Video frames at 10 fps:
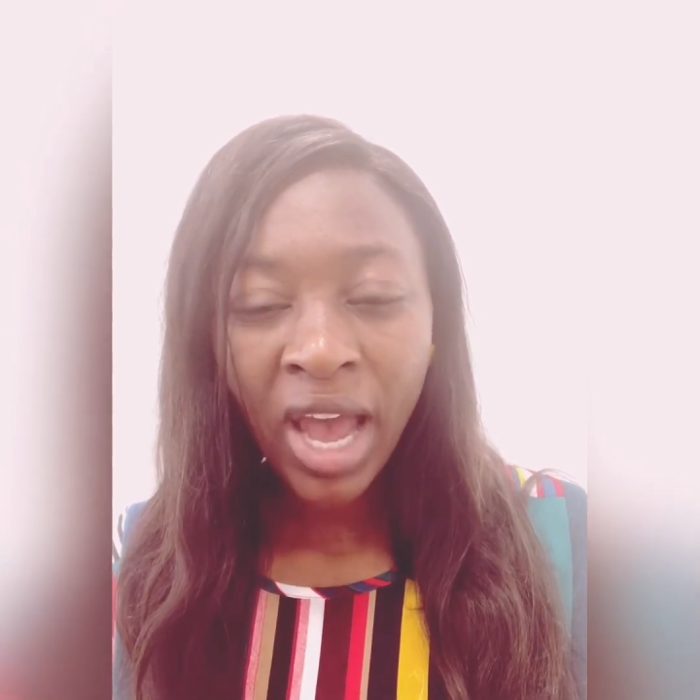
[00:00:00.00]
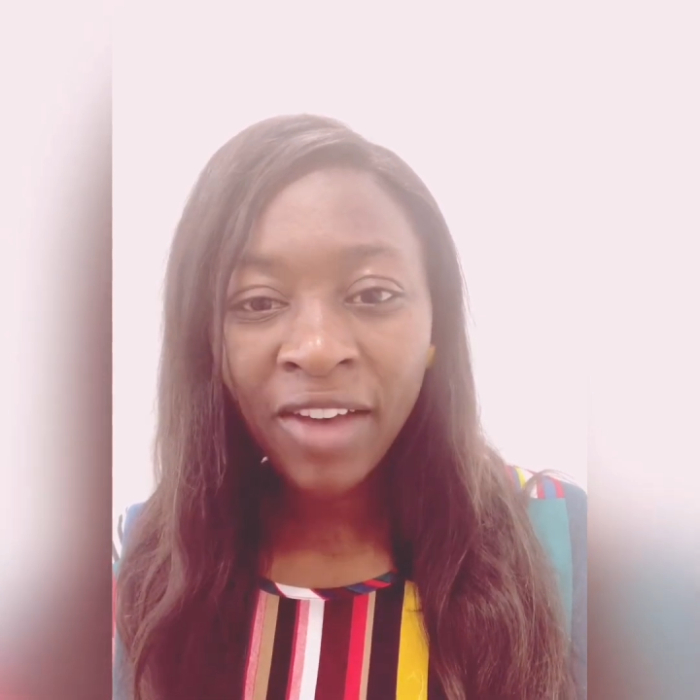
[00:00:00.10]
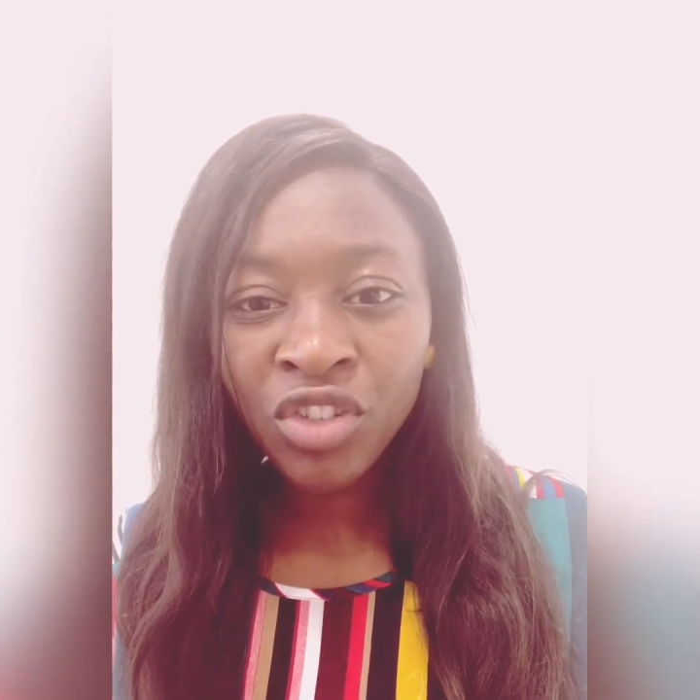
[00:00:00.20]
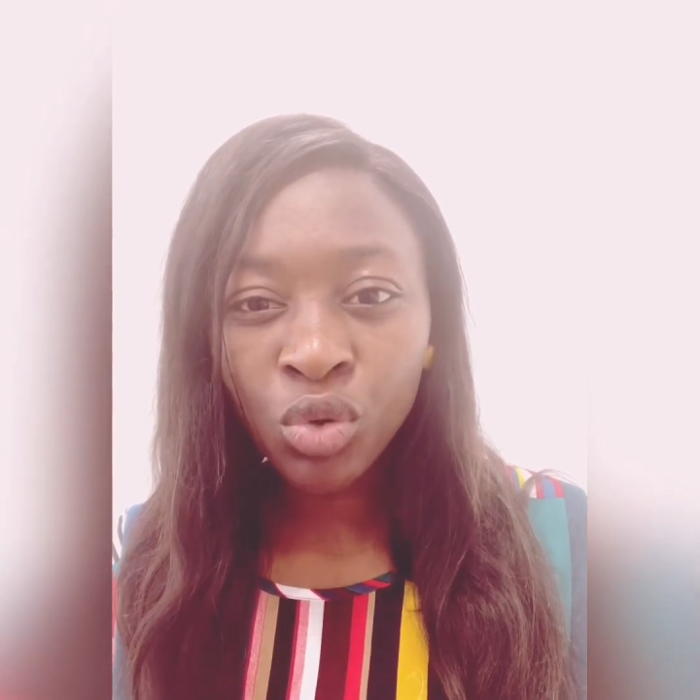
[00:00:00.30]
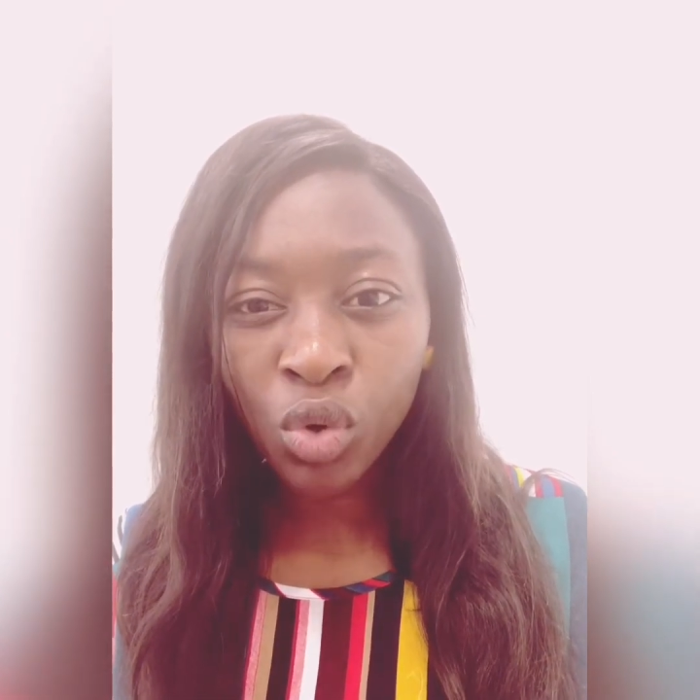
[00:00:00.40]

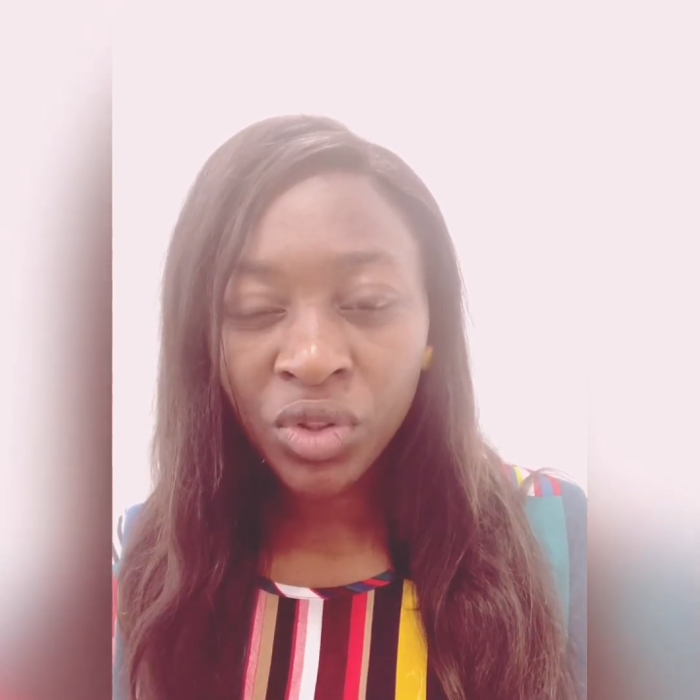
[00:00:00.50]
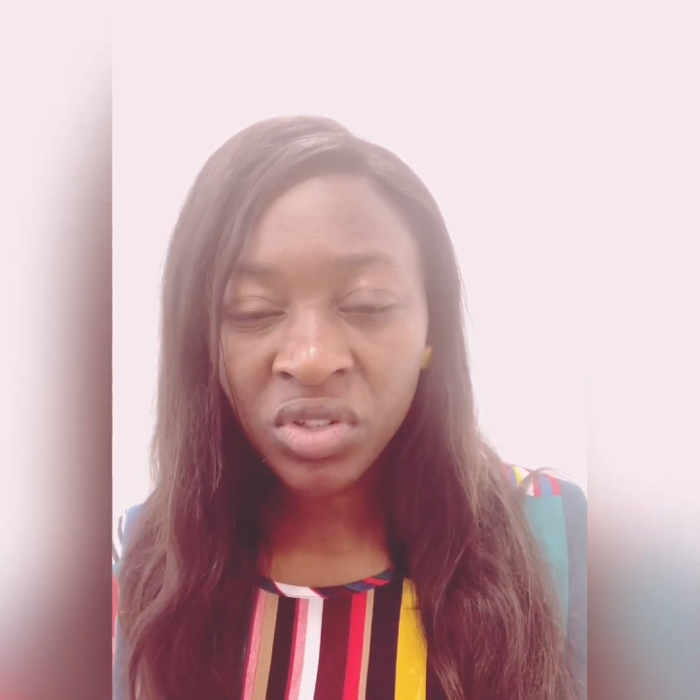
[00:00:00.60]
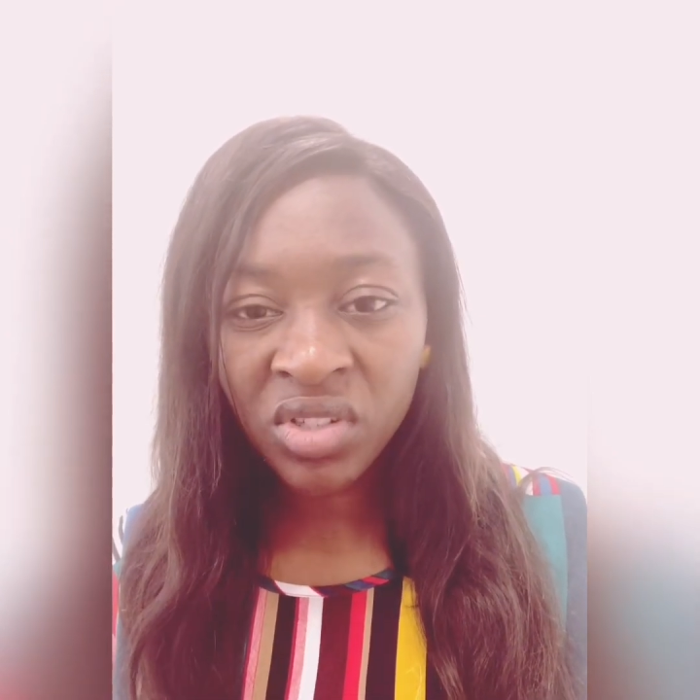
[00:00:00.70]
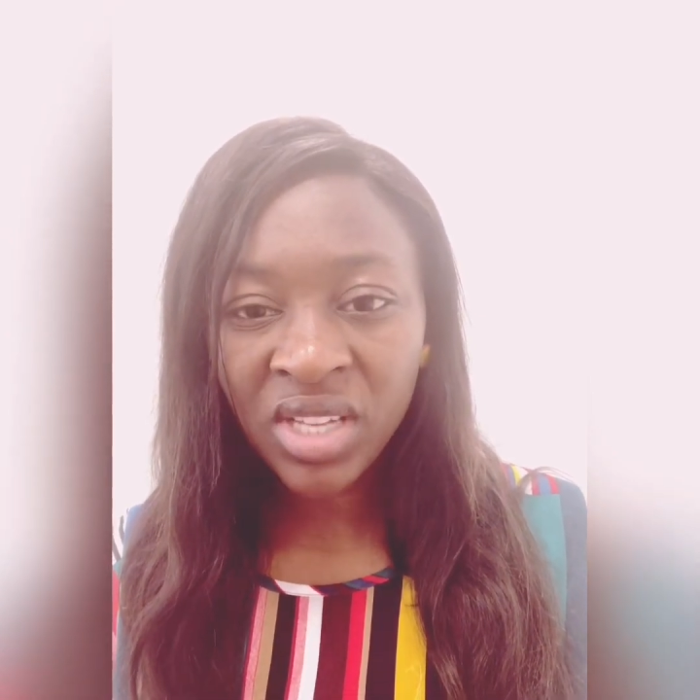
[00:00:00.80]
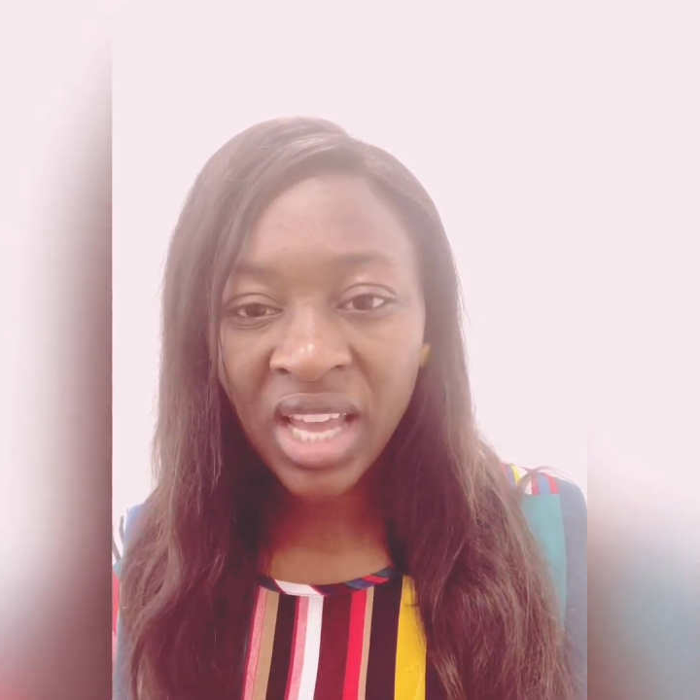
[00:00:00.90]
have to
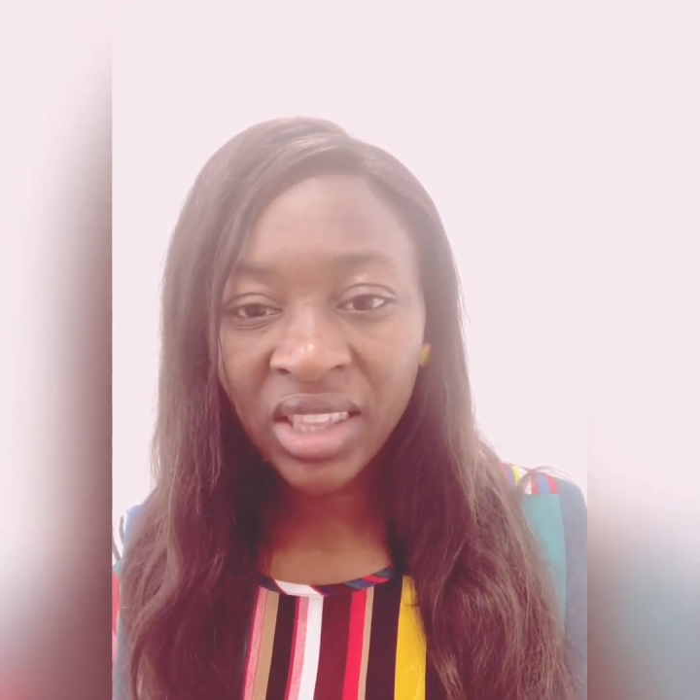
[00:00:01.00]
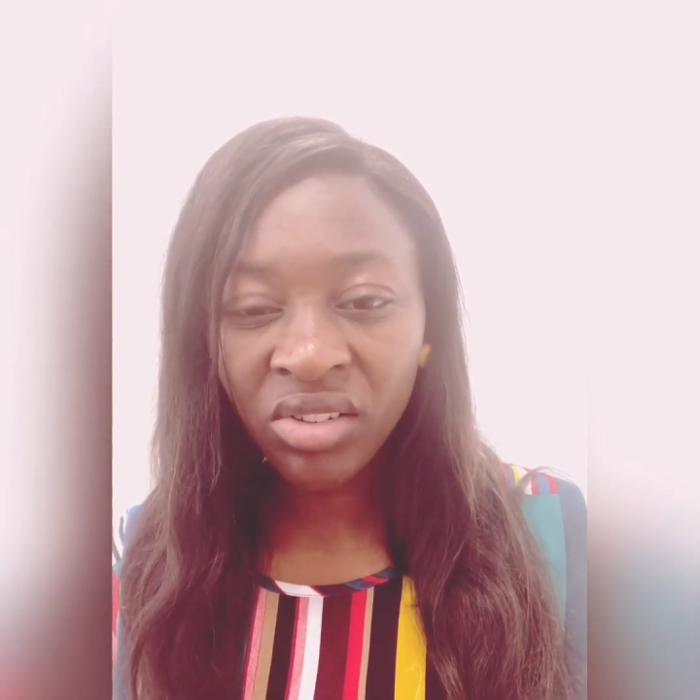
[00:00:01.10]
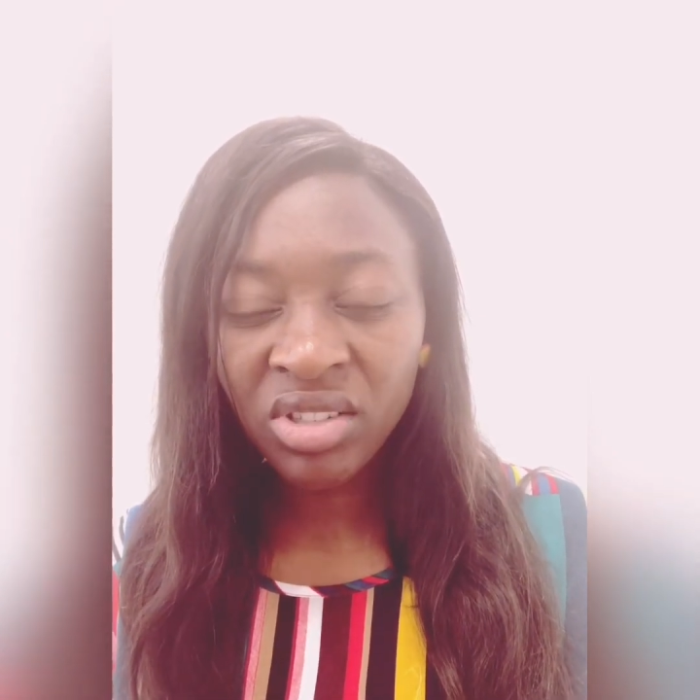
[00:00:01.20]
understand.